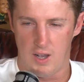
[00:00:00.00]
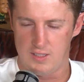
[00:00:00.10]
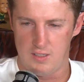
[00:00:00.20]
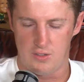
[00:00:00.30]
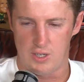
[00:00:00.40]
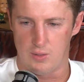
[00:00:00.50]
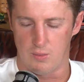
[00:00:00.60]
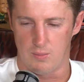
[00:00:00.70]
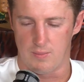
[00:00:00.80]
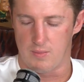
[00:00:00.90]
and
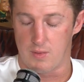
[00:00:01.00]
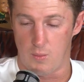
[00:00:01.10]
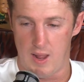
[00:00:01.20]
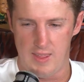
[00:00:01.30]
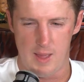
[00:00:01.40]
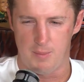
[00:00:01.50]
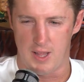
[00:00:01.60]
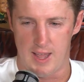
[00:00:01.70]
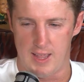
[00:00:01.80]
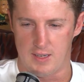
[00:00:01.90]
Trindle, the way they
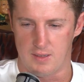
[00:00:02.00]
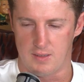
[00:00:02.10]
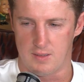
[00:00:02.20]
play,